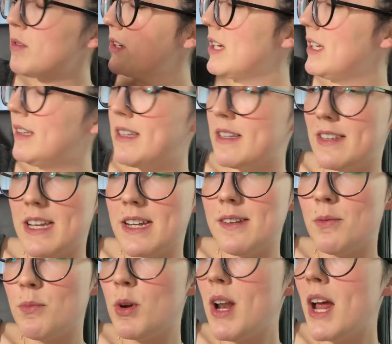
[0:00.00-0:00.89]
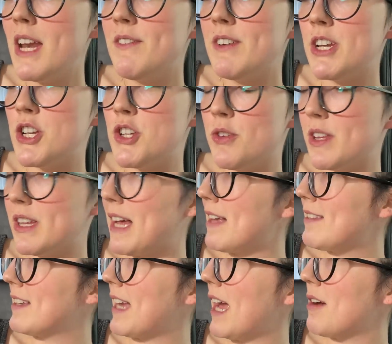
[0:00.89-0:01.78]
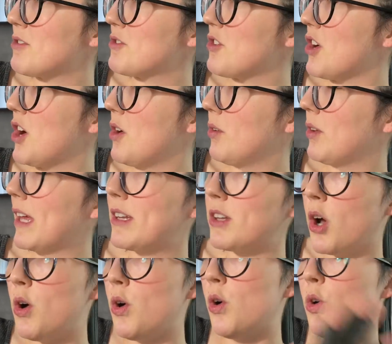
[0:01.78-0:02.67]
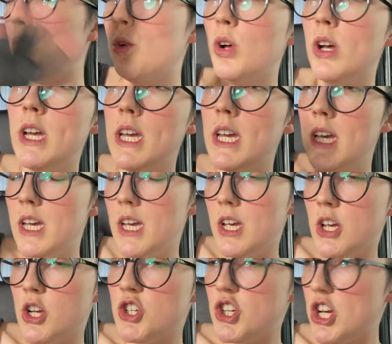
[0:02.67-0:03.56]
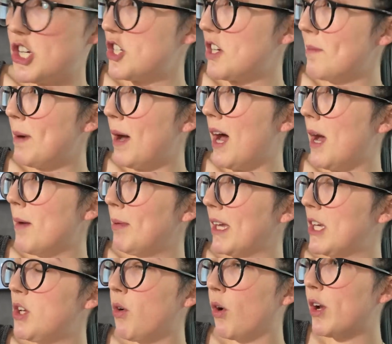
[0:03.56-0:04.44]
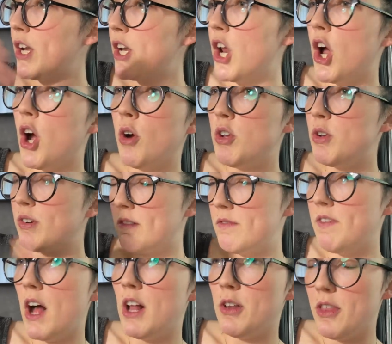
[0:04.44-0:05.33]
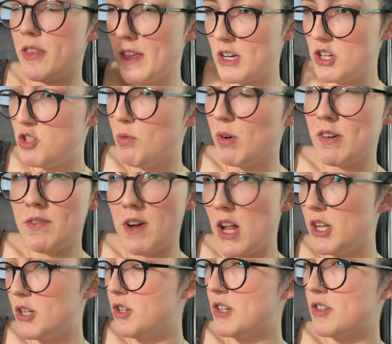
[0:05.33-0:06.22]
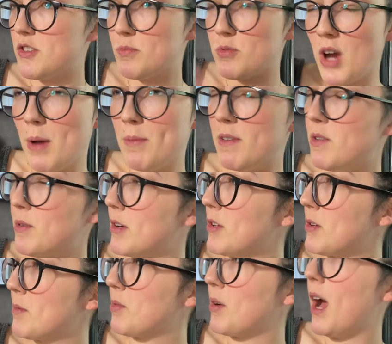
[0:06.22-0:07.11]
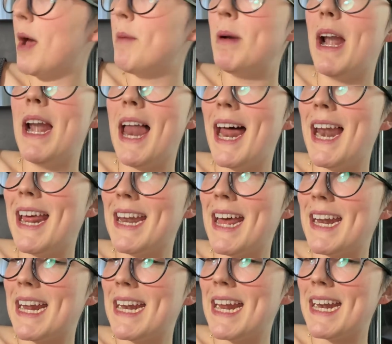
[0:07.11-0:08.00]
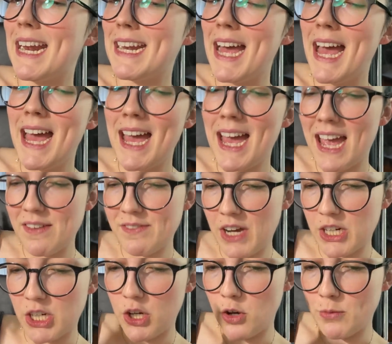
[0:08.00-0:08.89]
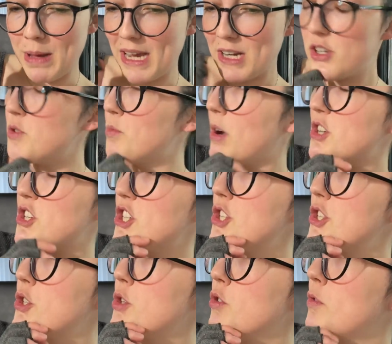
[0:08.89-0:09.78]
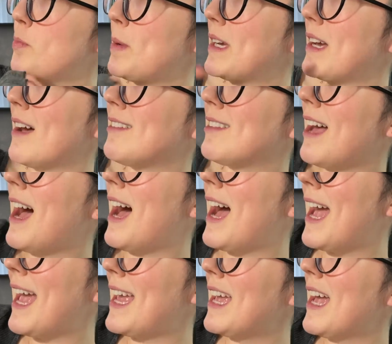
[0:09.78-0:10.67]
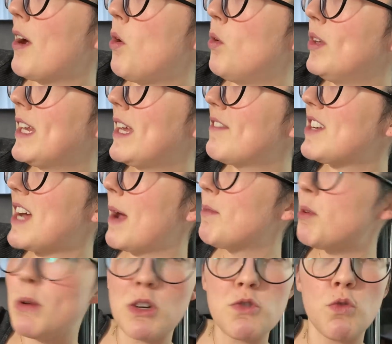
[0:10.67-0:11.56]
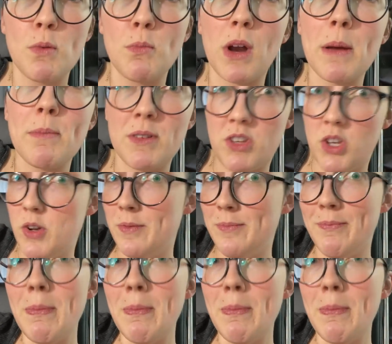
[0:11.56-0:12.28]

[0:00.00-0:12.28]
listen, we're not even going to do the classic outro, like the whole shish kebab. Like, you already know, you can follow the things you want to follow. You can subscribe if you want to subscribe. Blah, da, da, da, da, da, da. I've got to go back to watching Suits because I only have time to watch one more episode.